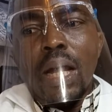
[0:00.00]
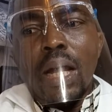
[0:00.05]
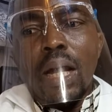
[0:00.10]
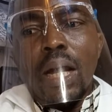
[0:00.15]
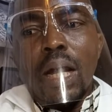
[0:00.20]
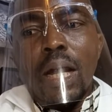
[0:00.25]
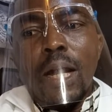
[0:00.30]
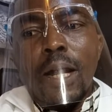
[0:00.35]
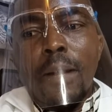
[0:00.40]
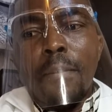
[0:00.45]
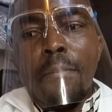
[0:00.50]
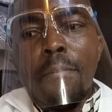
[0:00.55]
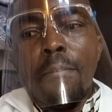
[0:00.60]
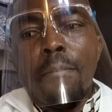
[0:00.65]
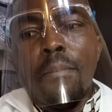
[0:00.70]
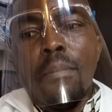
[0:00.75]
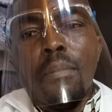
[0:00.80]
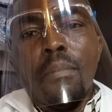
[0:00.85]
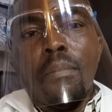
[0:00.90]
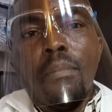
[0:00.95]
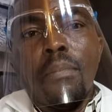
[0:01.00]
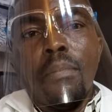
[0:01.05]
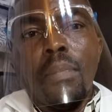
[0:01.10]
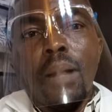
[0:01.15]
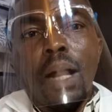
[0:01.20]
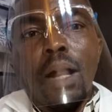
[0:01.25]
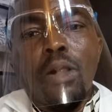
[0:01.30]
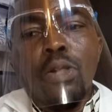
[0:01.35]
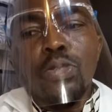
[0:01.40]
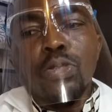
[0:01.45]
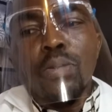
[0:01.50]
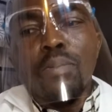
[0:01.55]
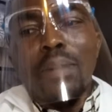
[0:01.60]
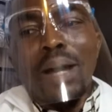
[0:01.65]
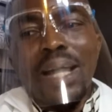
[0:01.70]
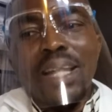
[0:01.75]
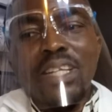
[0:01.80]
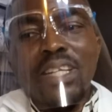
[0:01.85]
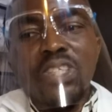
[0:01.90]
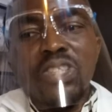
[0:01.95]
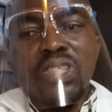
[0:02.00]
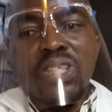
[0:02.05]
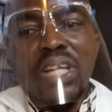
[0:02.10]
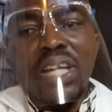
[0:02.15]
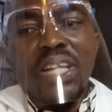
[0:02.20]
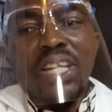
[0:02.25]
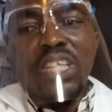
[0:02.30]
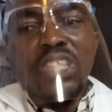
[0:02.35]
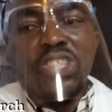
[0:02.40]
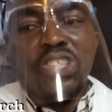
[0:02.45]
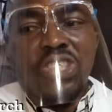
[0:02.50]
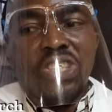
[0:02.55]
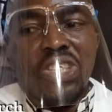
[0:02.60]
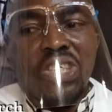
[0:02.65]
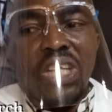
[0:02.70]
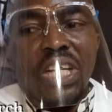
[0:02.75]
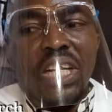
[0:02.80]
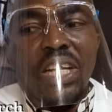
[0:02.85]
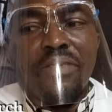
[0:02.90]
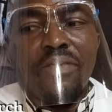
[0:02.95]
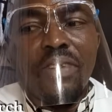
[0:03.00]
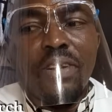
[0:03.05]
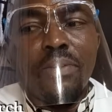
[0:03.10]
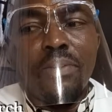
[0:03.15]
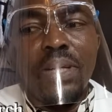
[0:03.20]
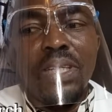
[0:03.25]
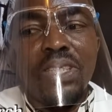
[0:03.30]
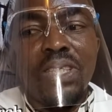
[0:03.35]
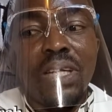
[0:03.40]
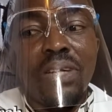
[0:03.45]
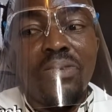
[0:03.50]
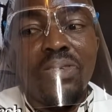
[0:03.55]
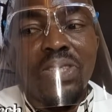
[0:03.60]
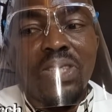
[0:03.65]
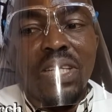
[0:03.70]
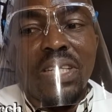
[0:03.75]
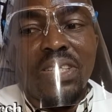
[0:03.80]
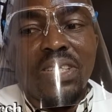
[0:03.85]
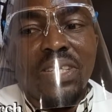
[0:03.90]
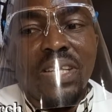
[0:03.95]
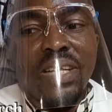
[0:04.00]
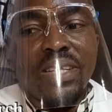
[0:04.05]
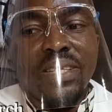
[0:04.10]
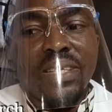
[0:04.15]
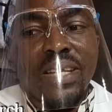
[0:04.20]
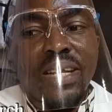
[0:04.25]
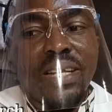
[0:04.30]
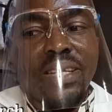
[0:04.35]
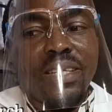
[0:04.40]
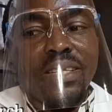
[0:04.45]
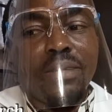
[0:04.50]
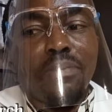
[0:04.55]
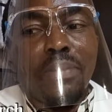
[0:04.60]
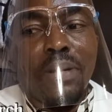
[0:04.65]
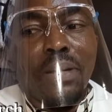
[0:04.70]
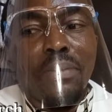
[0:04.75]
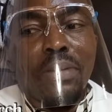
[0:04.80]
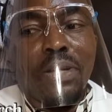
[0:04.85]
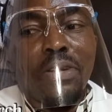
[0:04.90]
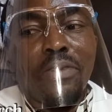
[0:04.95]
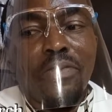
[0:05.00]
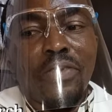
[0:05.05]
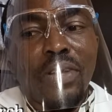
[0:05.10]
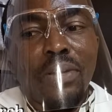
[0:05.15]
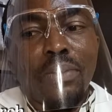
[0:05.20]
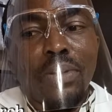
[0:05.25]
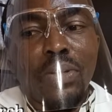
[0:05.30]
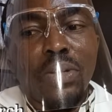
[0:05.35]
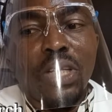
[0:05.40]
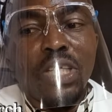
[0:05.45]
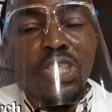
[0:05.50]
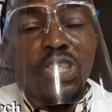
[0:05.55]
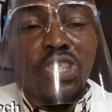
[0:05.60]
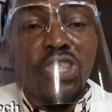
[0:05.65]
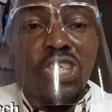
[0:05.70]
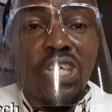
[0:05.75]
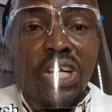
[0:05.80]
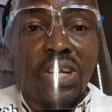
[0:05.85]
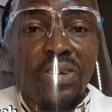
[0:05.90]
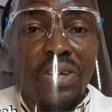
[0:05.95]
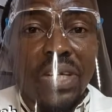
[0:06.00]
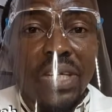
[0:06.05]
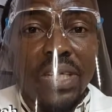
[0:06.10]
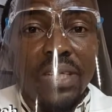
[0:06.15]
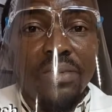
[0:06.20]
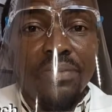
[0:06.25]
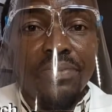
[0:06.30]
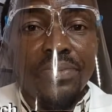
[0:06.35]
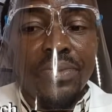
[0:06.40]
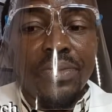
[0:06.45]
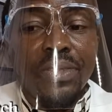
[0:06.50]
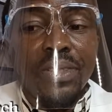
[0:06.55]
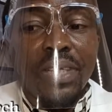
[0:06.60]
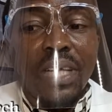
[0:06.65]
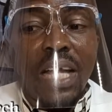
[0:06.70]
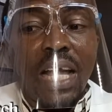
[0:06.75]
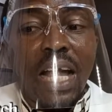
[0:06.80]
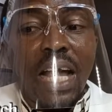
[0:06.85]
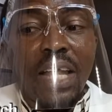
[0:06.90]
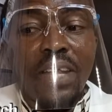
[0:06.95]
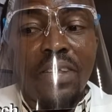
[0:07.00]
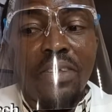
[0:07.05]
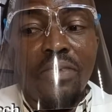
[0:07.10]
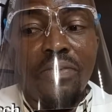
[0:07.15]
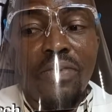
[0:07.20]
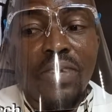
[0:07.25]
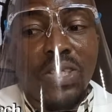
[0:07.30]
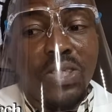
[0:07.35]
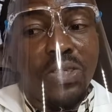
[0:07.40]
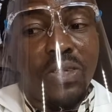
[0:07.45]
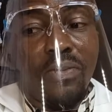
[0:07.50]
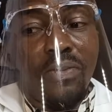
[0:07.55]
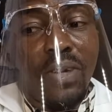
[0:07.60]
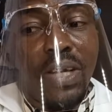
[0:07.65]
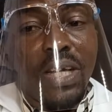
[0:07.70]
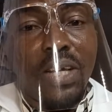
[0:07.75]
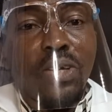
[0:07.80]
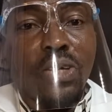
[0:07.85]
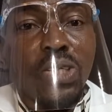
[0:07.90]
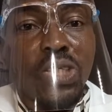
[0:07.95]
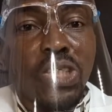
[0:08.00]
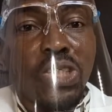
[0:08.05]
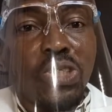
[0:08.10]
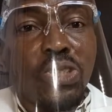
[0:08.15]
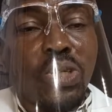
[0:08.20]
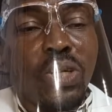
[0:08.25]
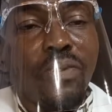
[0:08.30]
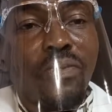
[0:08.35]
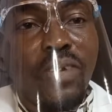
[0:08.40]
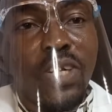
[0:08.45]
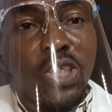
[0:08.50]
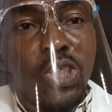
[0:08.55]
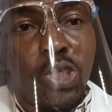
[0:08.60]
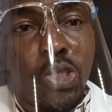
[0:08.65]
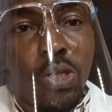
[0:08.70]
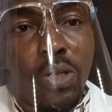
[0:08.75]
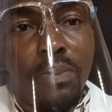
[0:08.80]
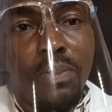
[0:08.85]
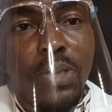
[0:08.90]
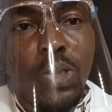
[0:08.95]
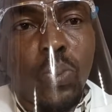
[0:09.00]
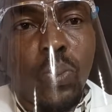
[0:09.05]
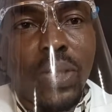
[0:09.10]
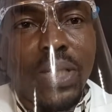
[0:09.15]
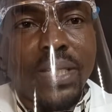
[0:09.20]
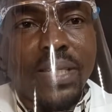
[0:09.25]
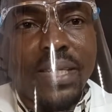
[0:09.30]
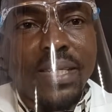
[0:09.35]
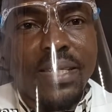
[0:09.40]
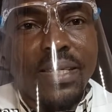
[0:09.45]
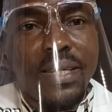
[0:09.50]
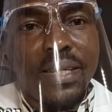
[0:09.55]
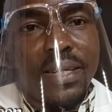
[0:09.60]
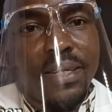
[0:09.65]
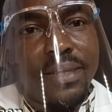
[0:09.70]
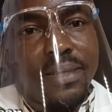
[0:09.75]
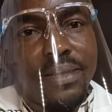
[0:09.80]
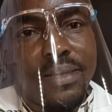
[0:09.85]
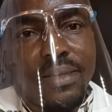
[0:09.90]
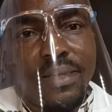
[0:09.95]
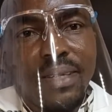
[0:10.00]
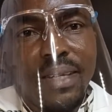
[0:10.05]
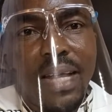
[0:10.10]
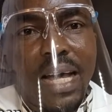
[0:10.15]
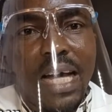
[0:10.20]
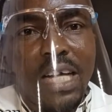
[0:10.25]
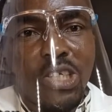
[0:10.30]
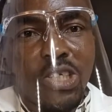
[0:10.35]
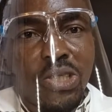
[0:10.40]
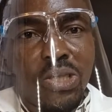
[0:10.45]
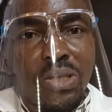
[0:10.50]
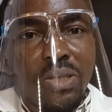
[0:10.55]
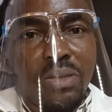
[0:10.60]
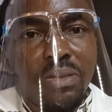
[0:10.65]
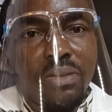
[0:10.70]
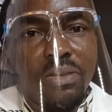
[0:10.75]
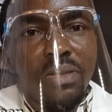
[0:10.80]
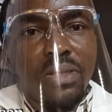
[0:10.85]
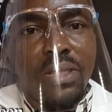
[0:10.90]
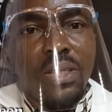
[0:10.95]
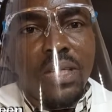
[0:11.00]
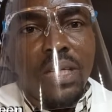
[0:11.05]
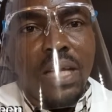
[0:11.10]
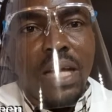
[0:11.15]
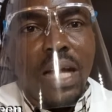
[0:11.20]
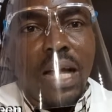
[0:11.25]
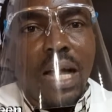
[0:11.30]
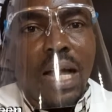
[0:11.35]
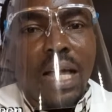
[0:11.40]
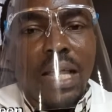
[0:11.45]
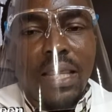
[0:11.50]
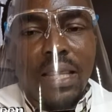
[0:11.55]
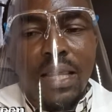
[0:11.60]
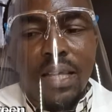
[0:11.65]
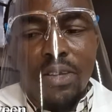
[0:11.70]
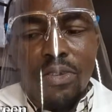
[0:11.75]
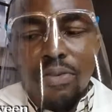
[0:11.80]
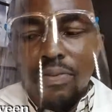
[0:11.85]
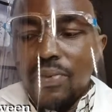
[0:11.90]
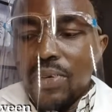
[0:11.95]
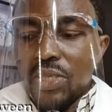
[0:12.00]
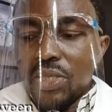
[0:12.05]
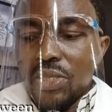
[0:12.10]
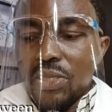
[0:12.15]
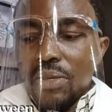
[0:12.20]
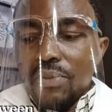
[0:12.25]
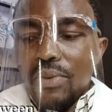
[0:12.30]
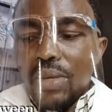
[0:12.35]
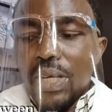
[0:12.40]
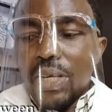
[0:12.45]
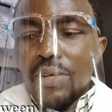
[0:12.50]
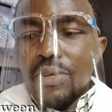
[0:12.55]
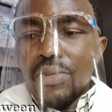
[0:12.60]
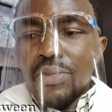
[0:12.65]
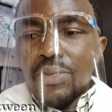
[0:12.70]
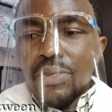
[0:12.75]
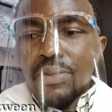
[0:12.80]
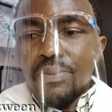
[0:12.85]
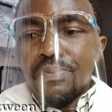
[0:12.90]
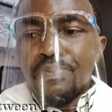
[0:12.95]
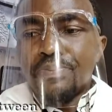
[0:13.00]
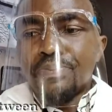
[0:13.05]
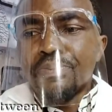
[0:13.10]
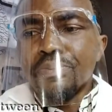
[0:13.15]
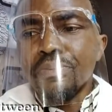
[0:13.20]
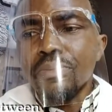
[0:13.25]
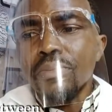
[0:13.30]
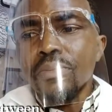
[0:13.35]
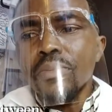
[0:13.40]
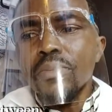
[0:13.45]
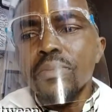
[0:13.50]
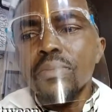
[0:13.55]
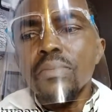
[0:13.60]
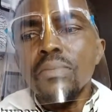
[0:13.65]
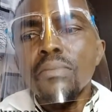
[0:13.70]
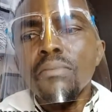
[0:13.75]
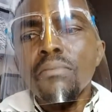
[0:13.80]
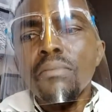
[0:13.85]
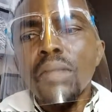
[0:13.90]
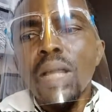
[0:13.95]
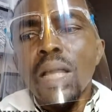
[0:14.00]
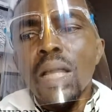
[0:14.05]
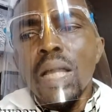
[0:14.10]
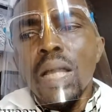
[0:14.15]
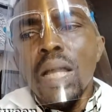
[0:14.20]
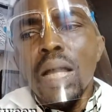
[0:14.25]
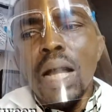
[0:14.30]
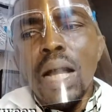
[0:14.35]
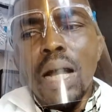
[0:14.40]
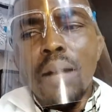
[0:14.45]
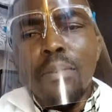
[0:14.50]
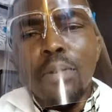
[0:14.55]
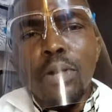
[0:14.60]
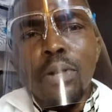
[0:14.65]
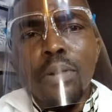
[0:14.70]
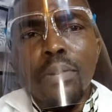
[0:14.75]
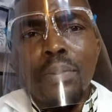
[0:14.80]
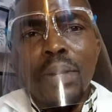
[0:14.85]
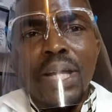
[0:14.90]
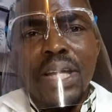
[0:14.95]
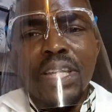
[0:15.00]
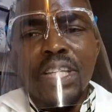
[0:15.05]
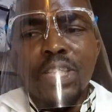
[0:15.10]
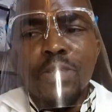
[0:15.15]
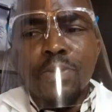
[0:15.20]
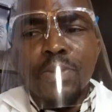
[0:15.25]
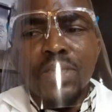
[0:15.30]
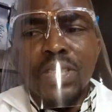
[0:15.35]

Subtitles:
I also manage the Energy and Environmental Research Center at the Department of Chemical Engineering at the University of Lagos, a joint venture between Synthesized International and the University of Lagos. I'm going to be making this